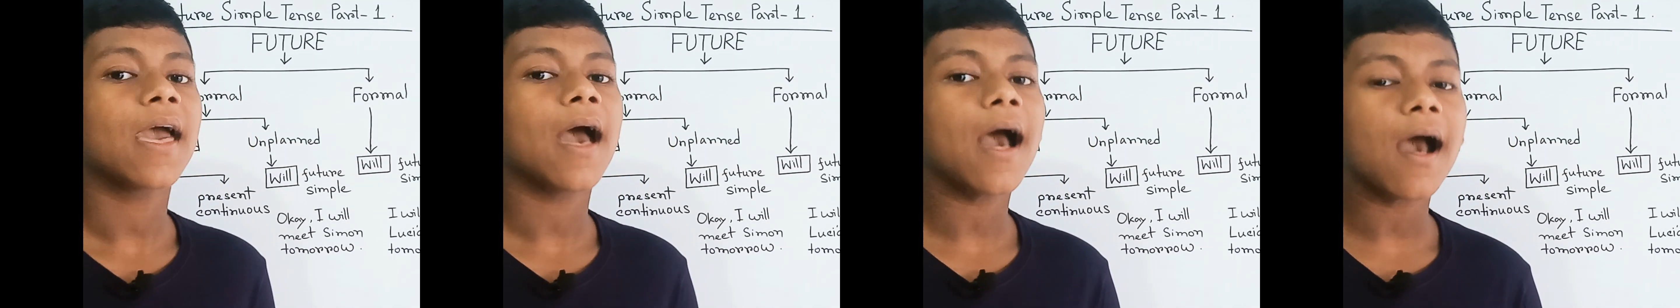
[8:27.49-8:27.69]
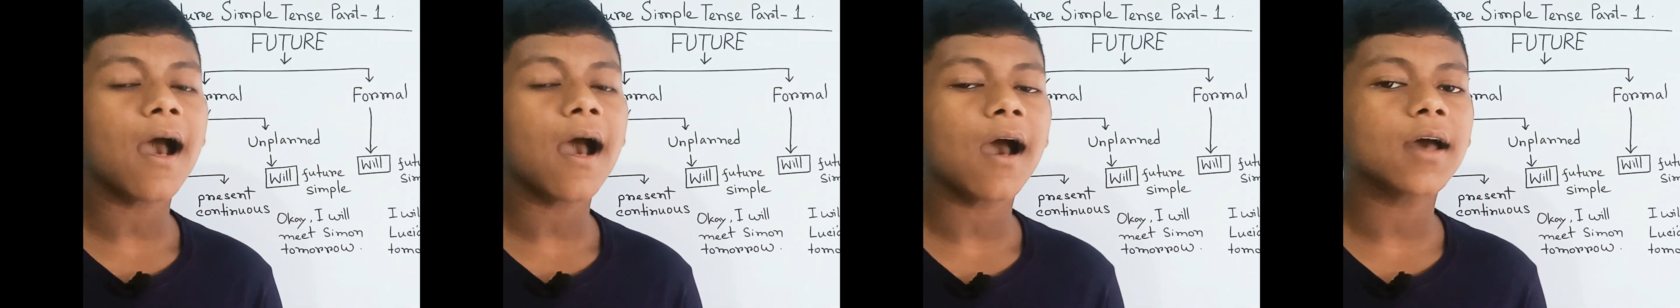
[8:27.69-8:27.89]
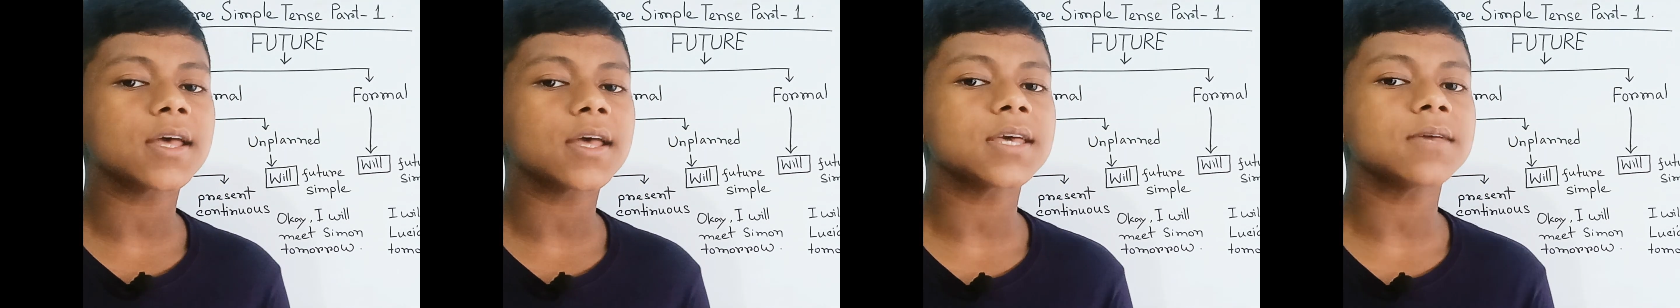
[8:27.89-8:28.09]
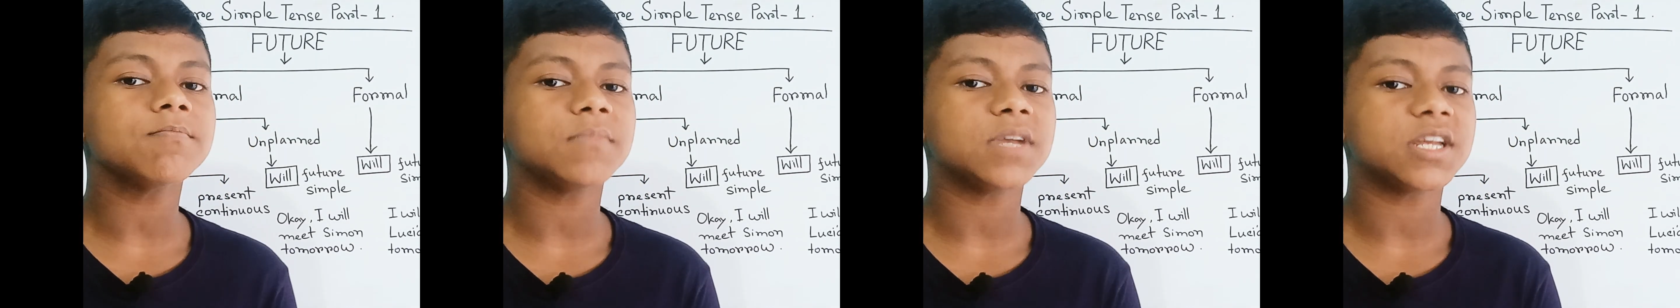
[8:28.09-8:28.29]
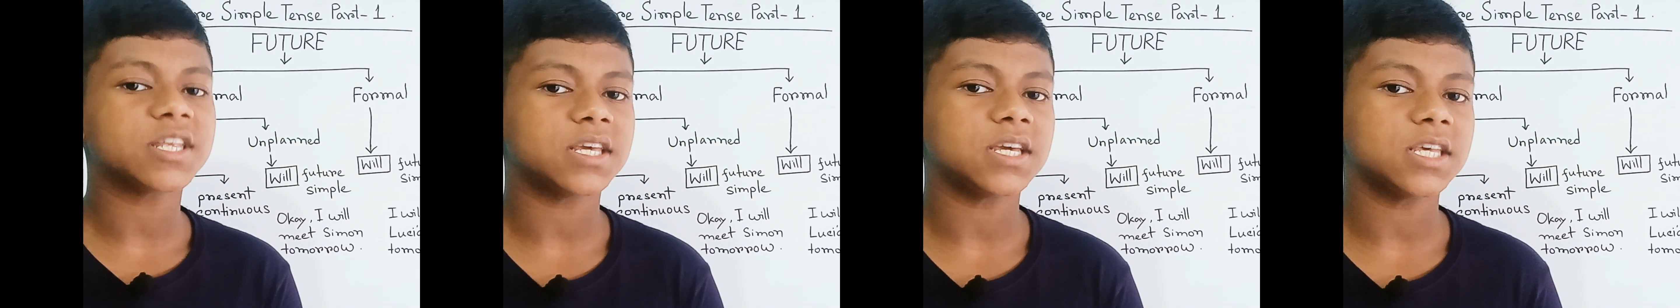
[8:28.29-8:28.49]
I am
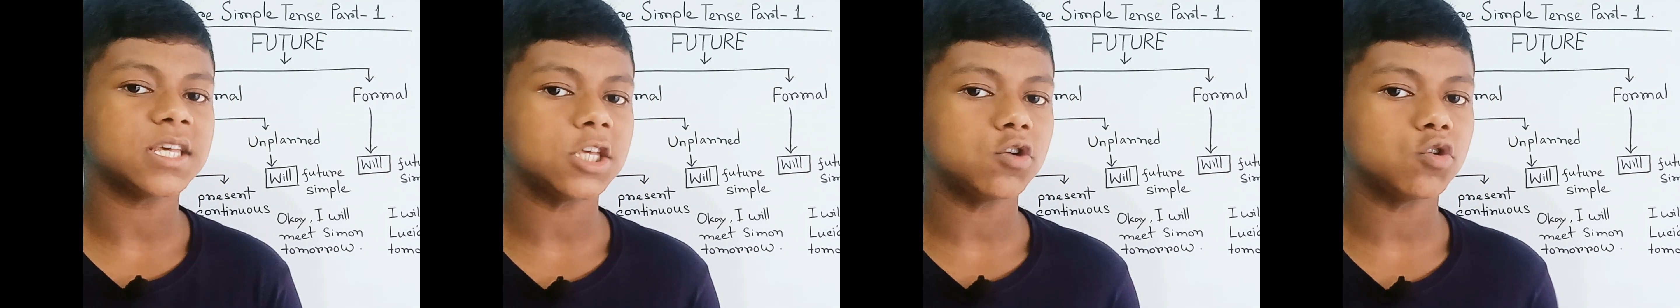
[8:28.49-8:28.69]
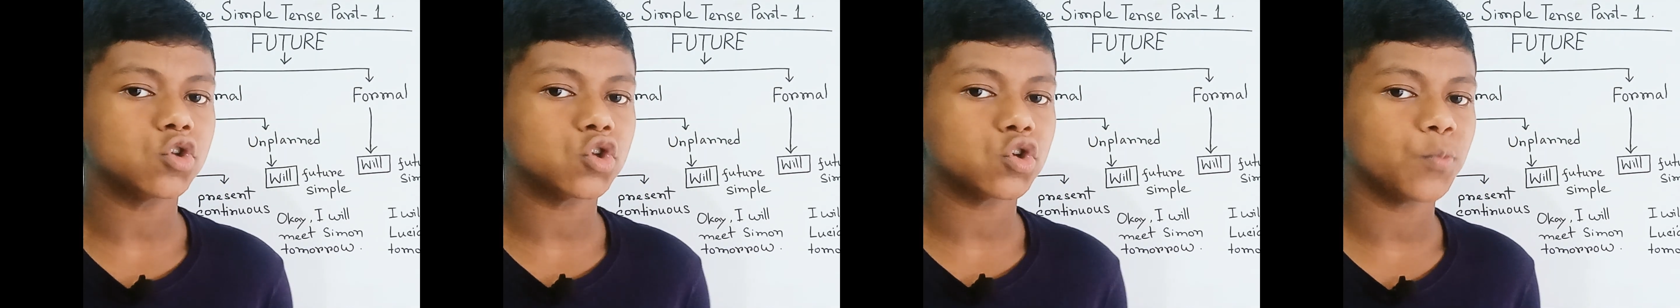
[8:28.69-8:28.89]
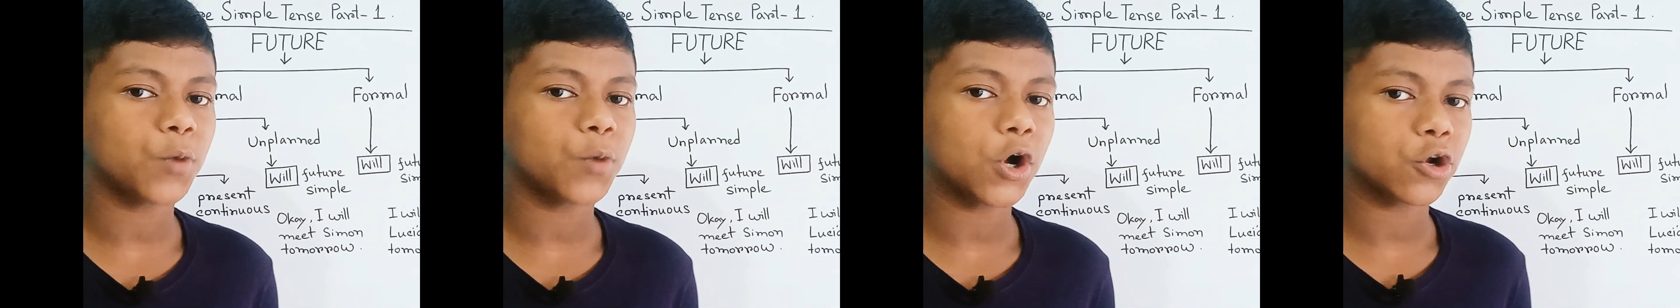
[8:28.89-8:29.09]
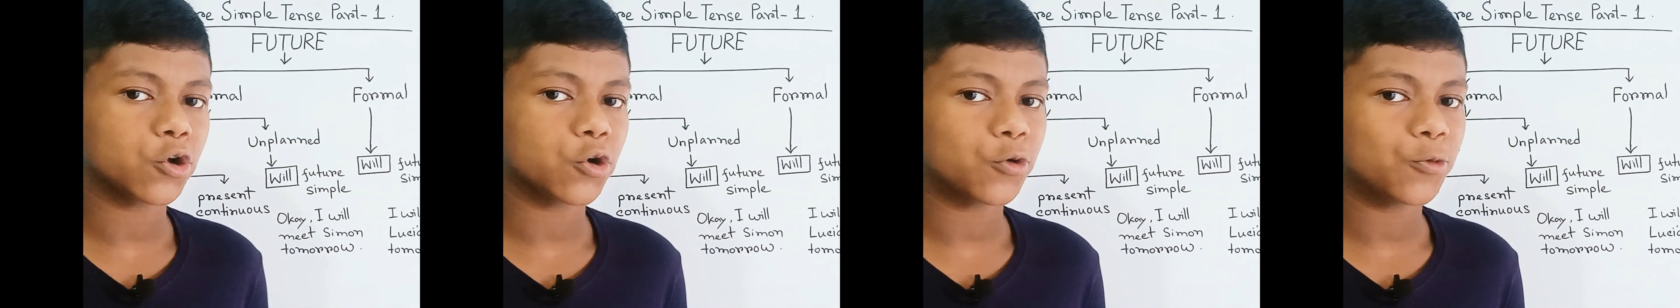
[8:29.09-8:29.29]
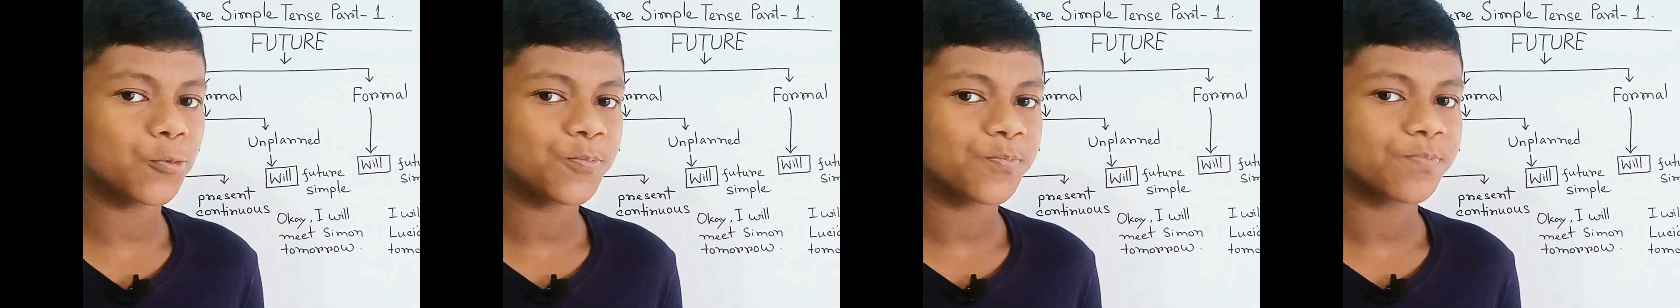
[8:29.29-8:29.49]
meeting you
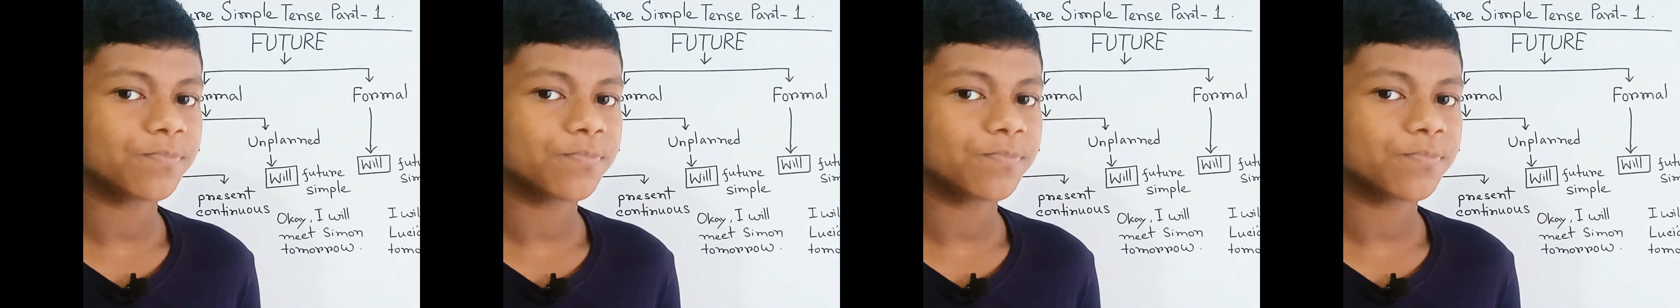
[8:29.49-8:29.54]
tomorrow.